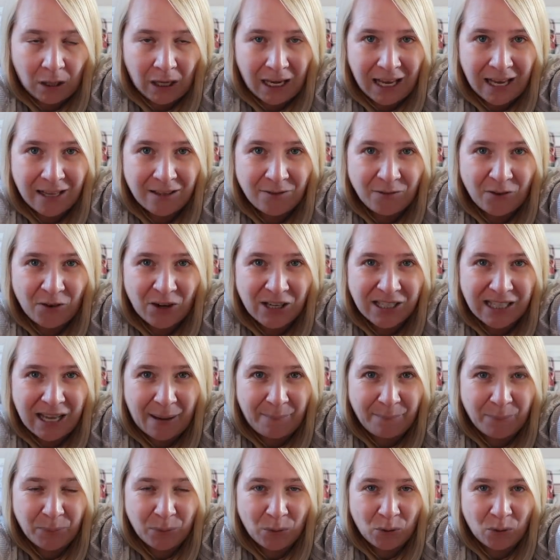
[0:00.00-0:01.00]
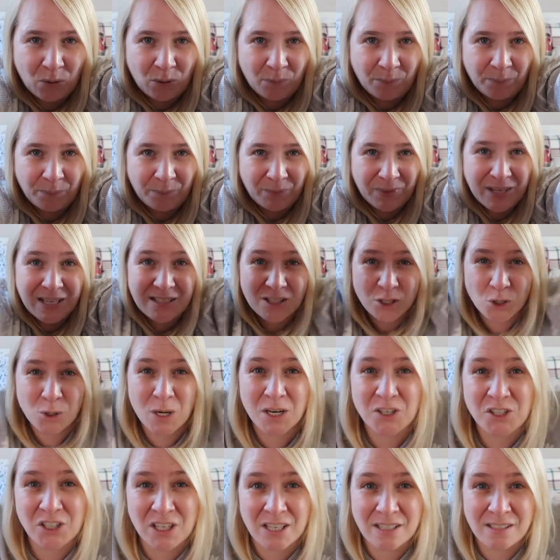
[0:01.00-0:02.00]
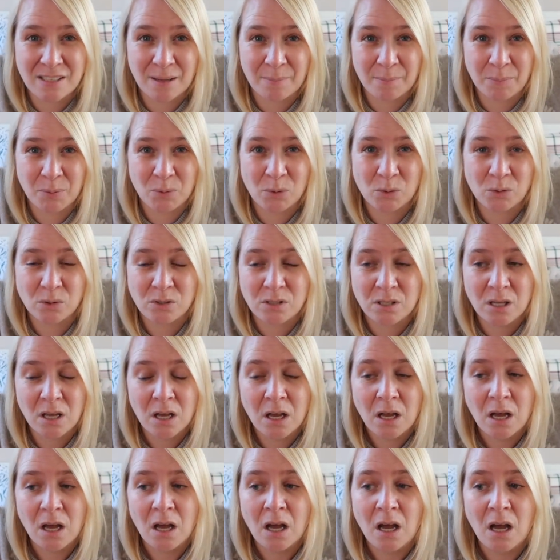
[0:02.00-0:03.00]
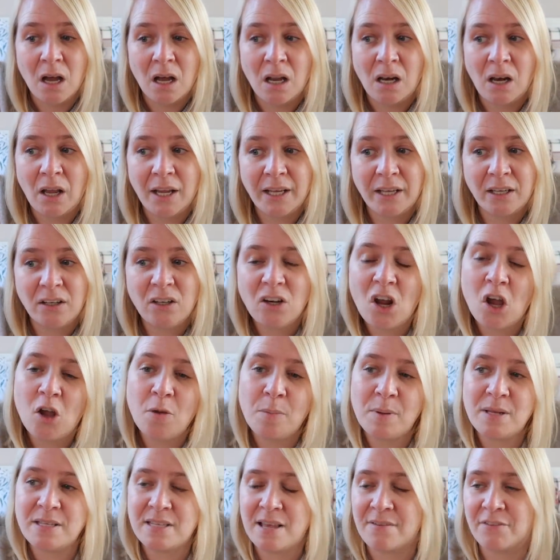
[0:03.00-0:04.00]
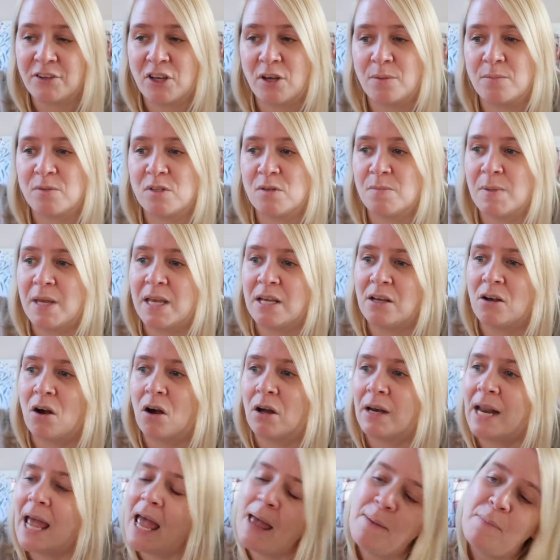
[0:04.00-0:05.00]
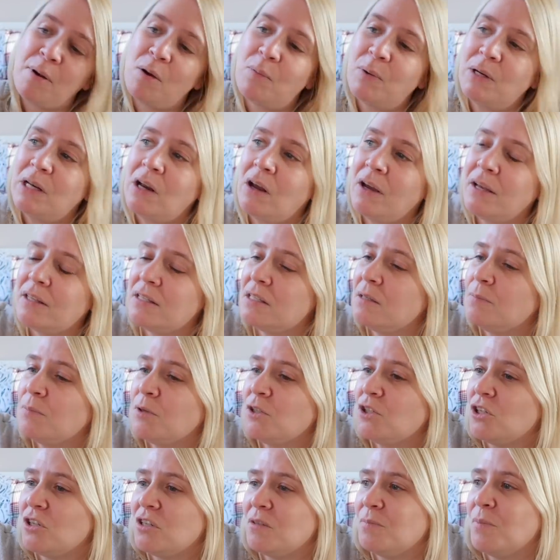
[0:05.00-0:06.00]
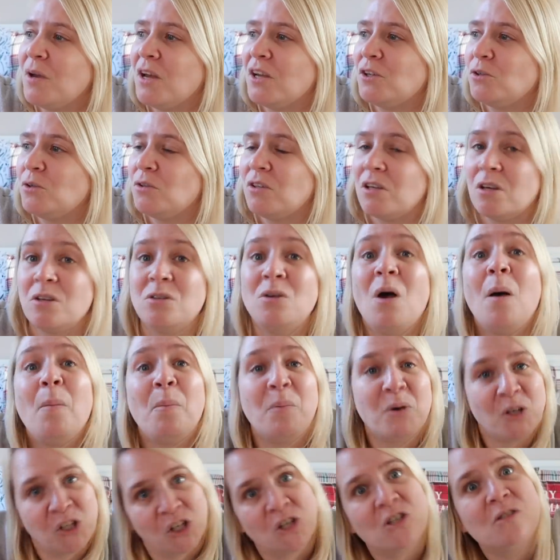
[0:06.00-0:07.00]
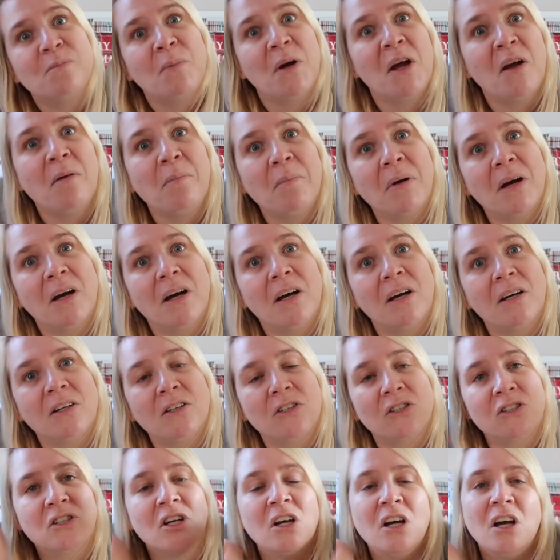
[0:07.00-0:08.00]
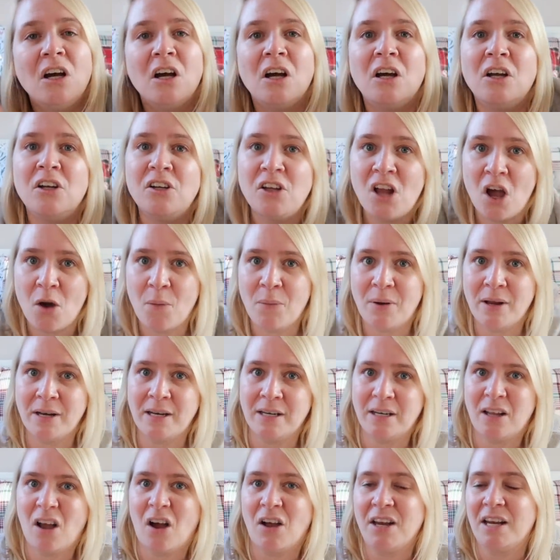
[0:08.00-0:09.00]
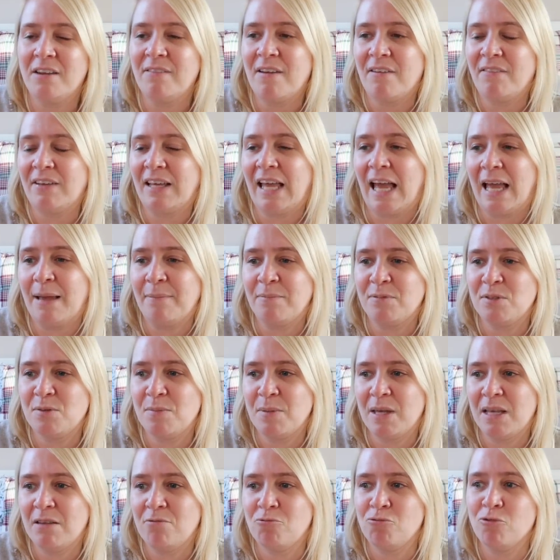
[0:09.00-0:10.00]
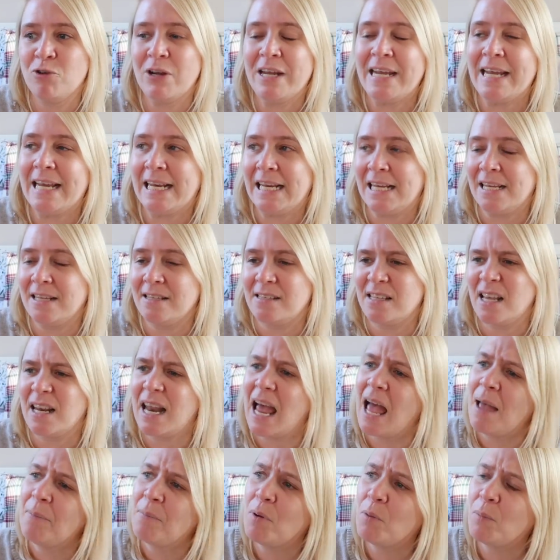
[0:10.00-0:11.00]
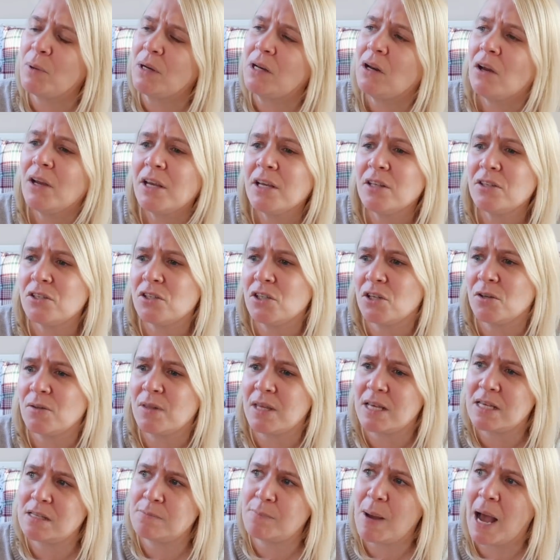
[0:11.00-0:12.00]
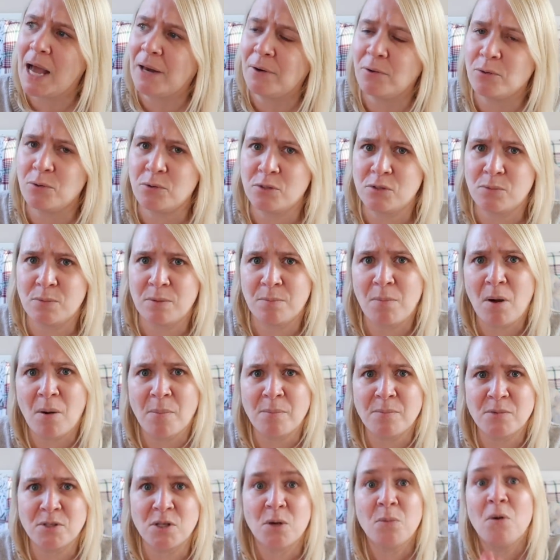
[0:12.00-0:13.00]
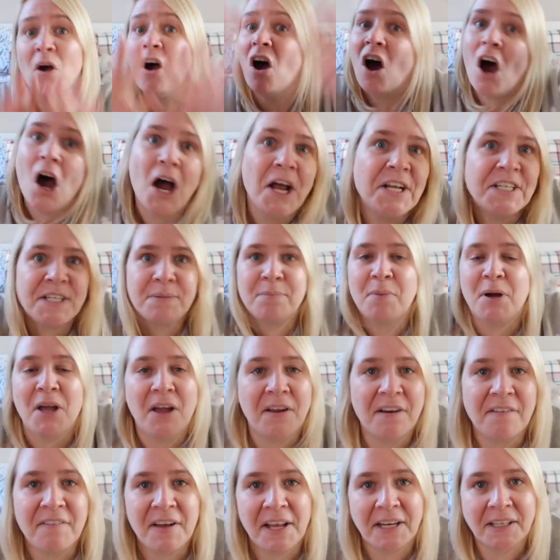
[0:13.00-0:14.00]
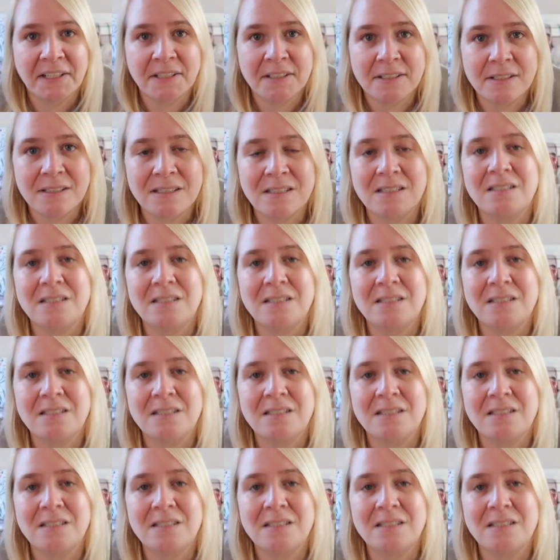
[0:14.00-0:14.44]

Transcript: It's, for example, these are tragic examples. Like, nobody's ever come to me and gone, Emma, we'd like to produce merch with you. So I've produced my own merch. No one kind of ever came to me really and said, Emma, we'd like you to do these panels with mom. So I did my own event.